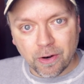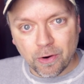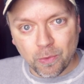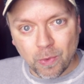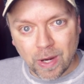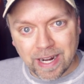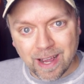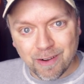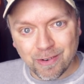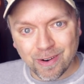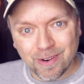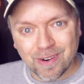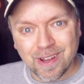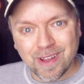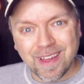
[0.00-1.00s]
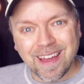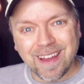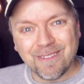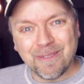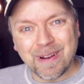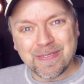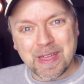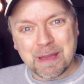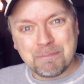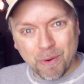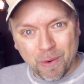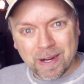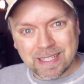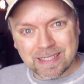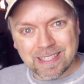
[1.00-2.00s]
or whatever when they
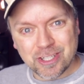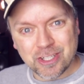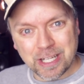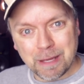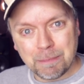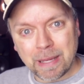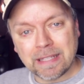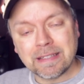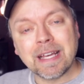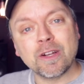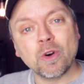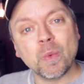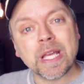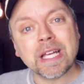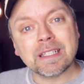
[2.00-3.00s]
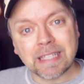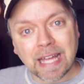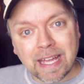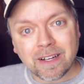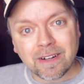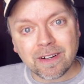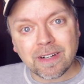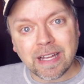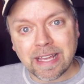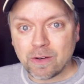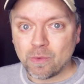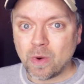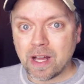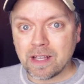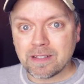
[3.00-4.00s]
boarded the ship, and then a week later,
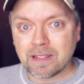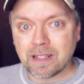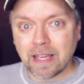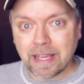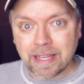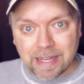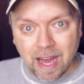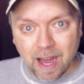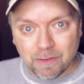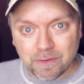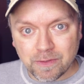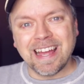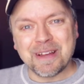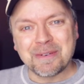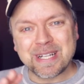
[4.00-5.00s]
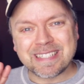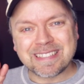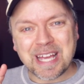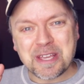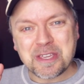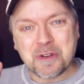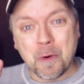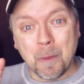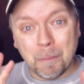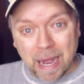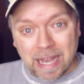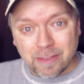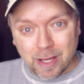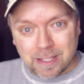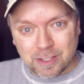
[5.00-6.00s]
it was enough. And I'm gonna tell you
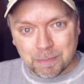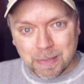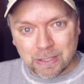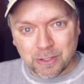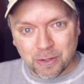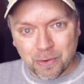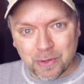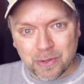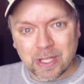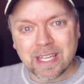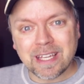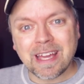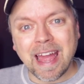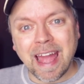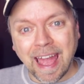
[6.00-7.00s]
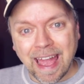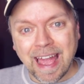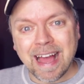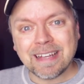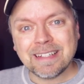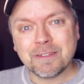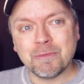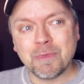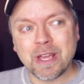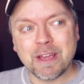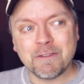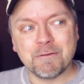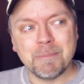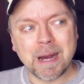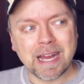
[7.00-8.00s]
my thoughts about the whole thing and
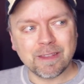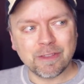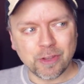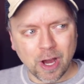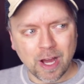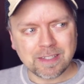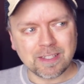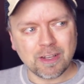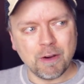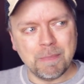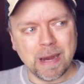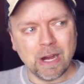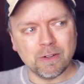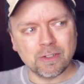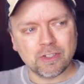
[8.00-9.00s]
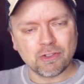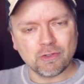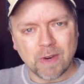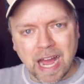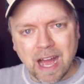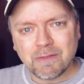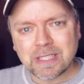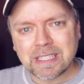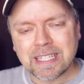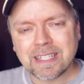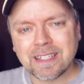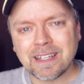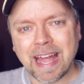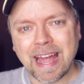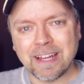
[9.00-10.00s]
if my thoughts about
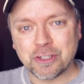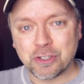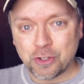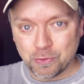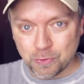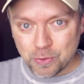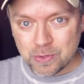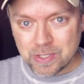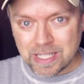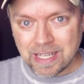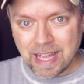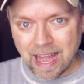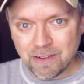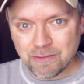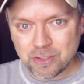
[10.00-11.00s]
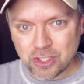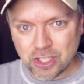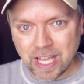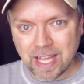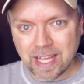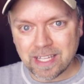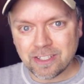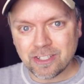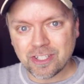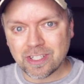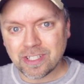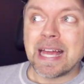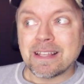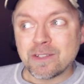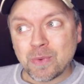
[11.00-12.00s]
traveling and cruising have
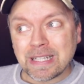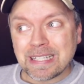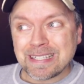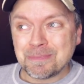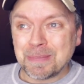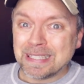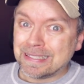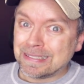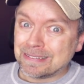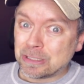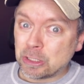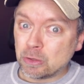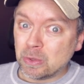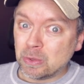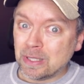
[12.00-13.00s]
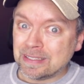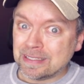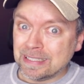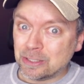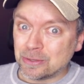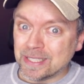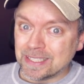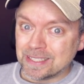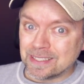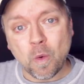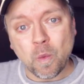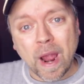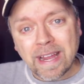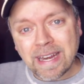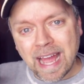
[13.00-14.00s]
changed, as well as my little Corona secret,
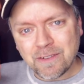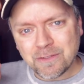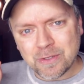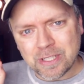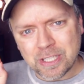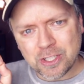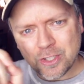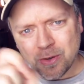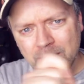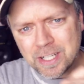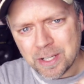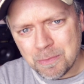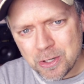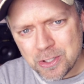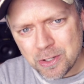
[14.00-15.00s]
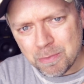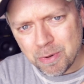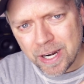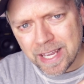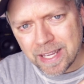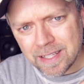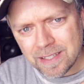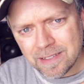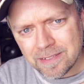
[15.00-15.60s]
right after this short commercial break.